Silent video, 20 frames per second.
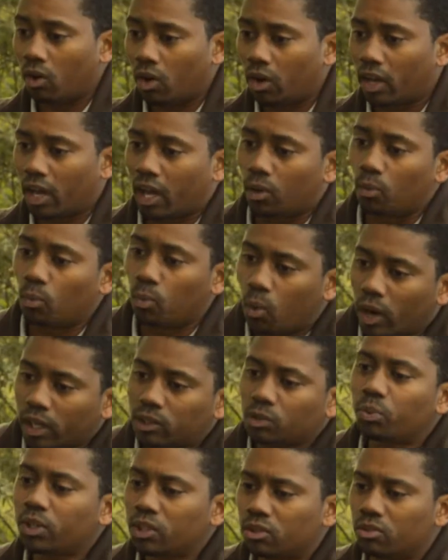what
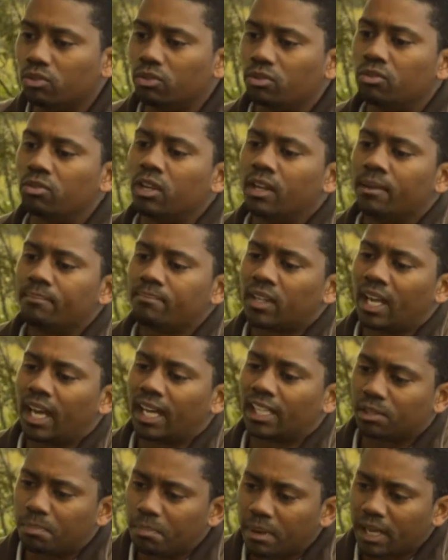we do
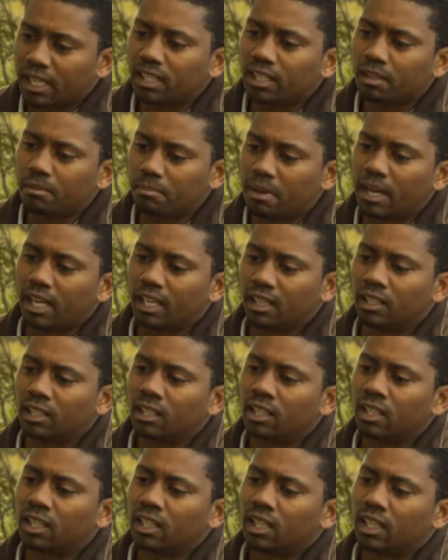as Mending Men
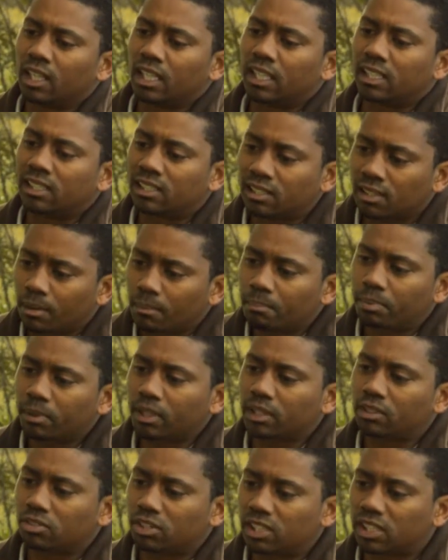is
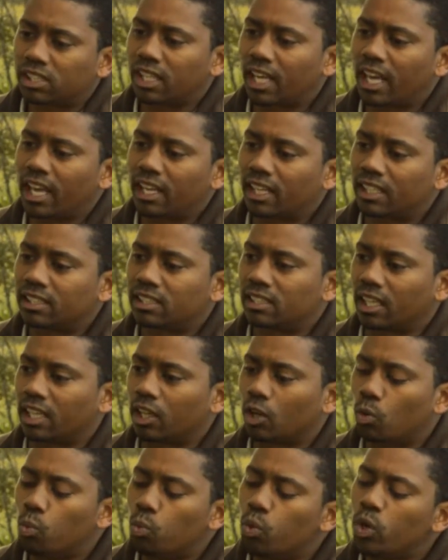simply to stand and say,
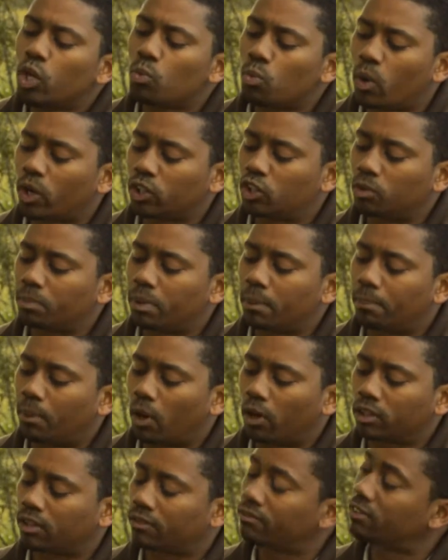we want to be
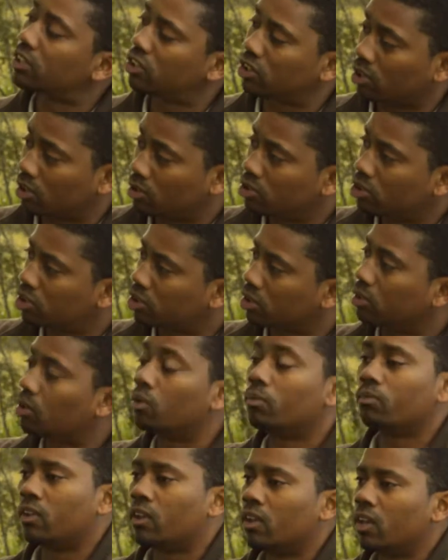part of the solution.
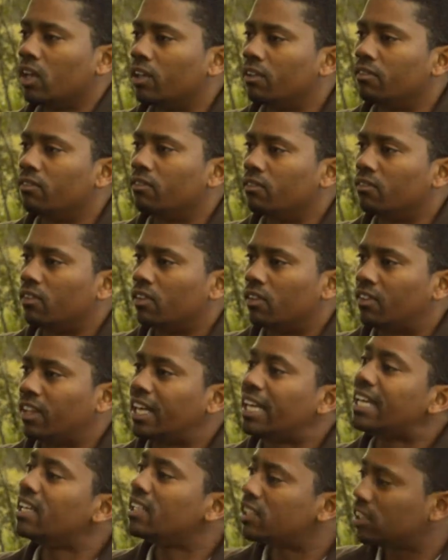There
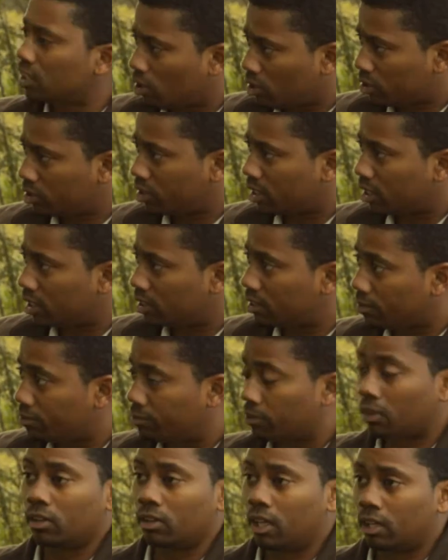is no alternative.
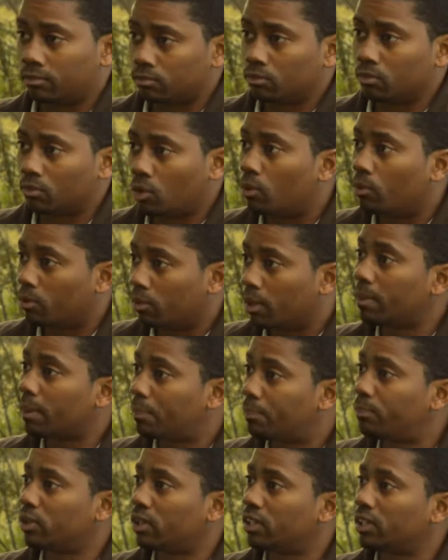Well, let me
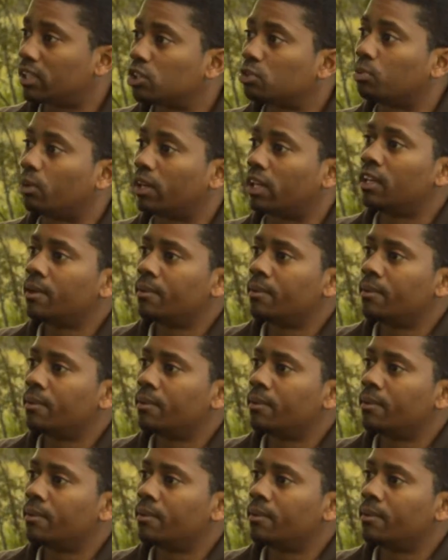put it this way.